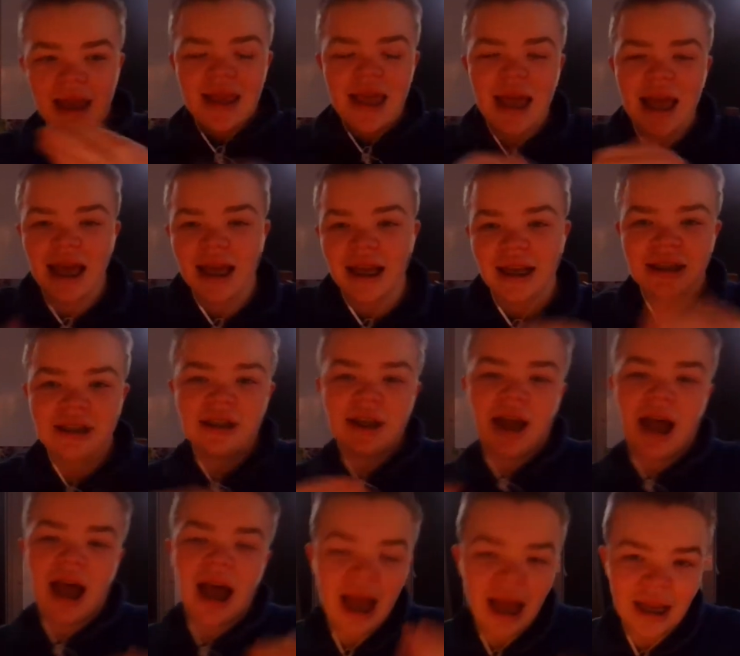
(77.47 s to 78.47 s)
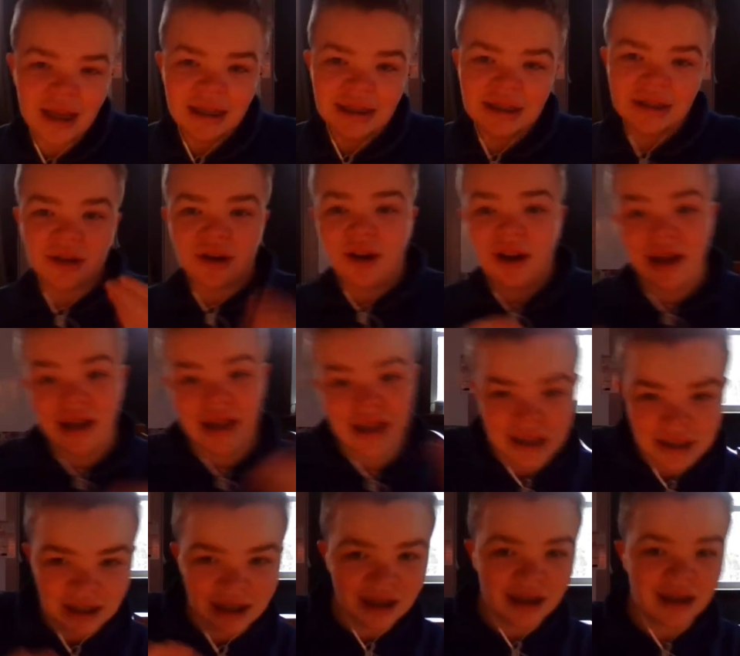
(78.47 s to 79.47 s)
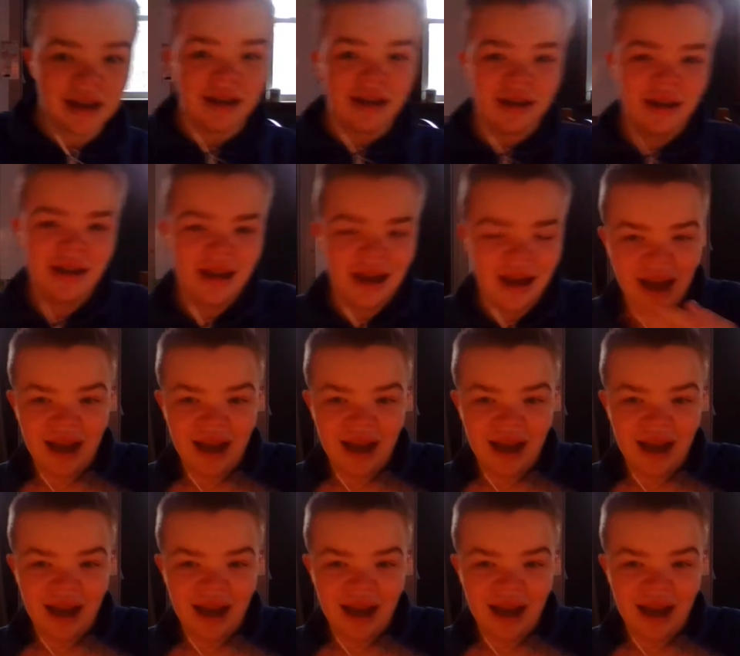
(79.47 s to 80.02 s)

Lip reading: I saw the sun.